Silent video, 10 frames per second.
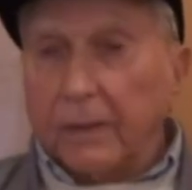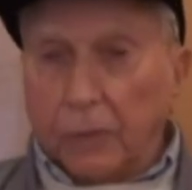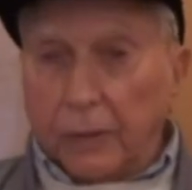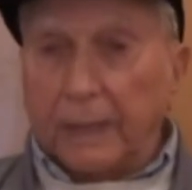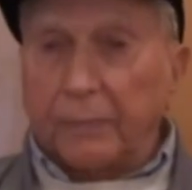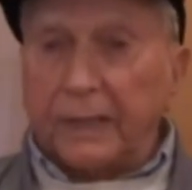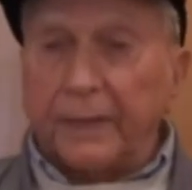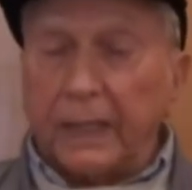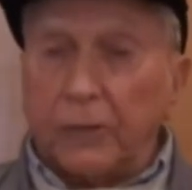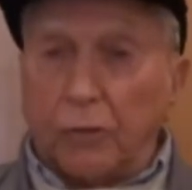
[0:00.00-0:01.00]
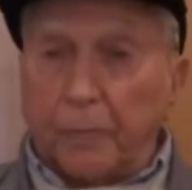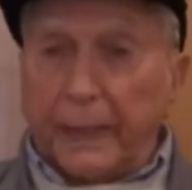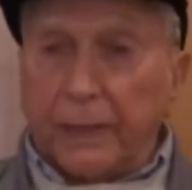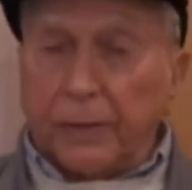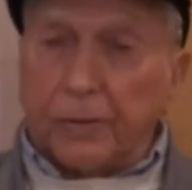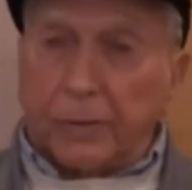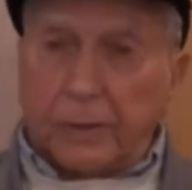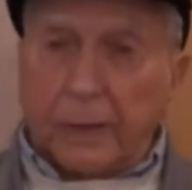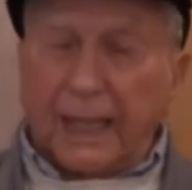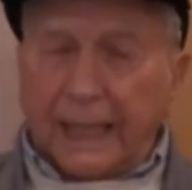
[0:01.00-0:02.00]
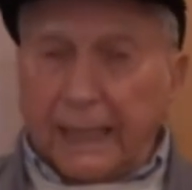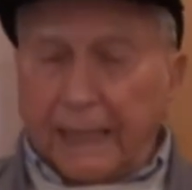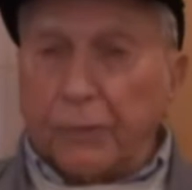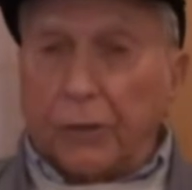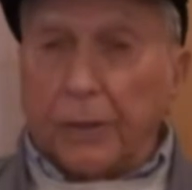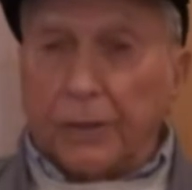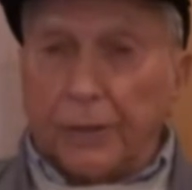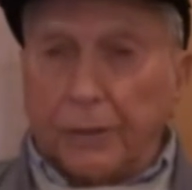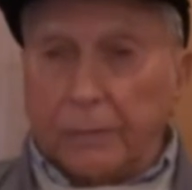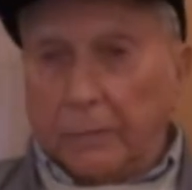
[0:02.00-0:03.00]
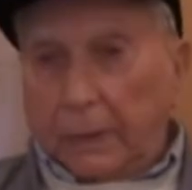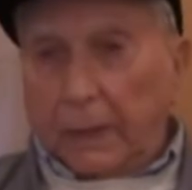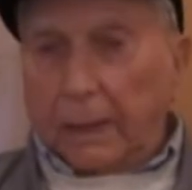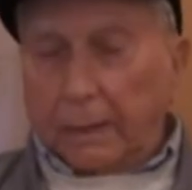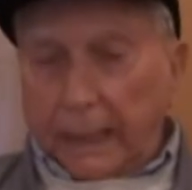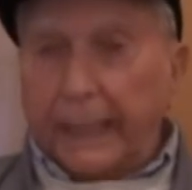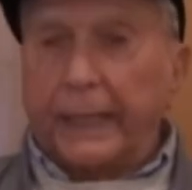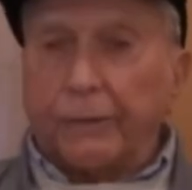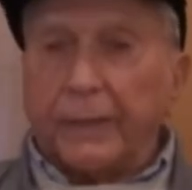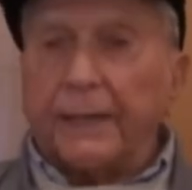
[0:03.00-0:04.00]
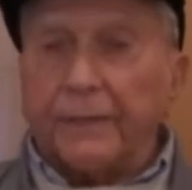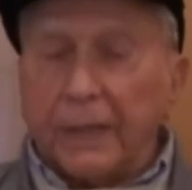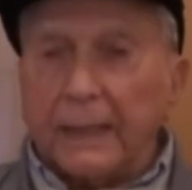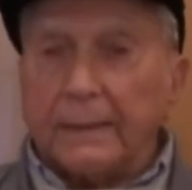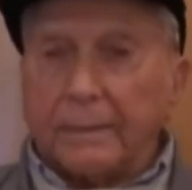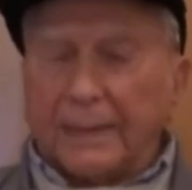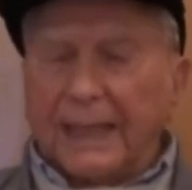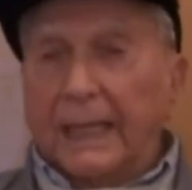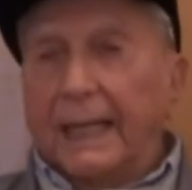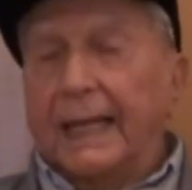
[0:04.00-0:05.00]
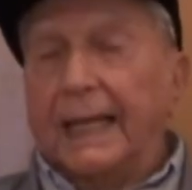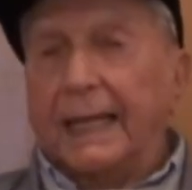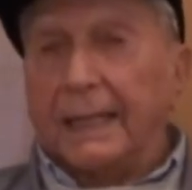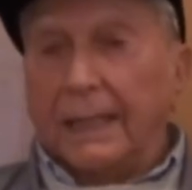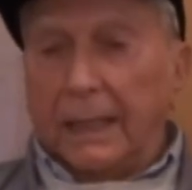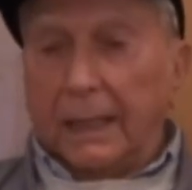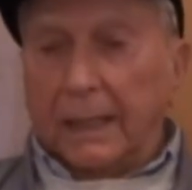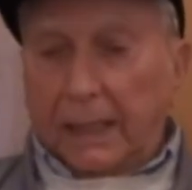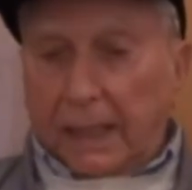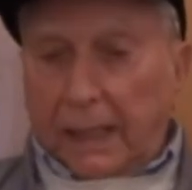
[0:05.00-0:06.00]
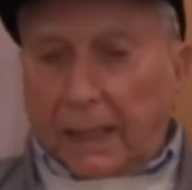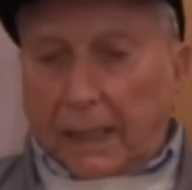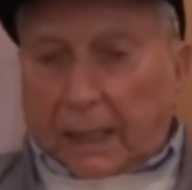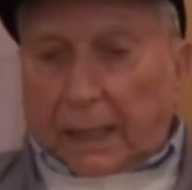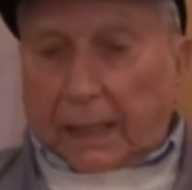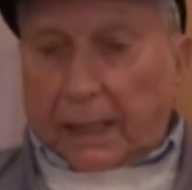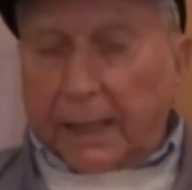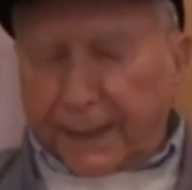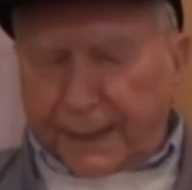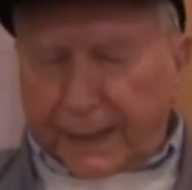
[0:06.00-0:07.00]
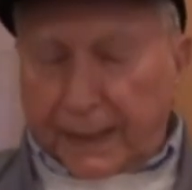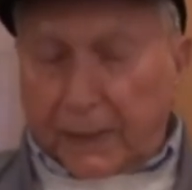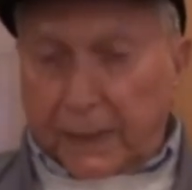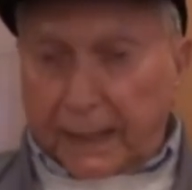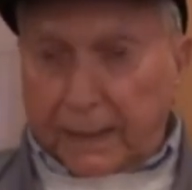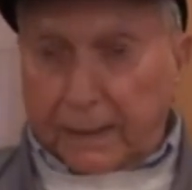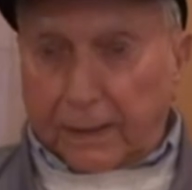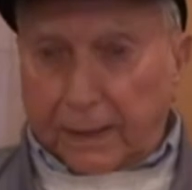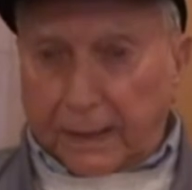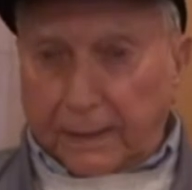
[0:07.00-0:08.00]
loaded up with everything, torpedoes, depth charges, and any aircraft gun. And let's see, what else?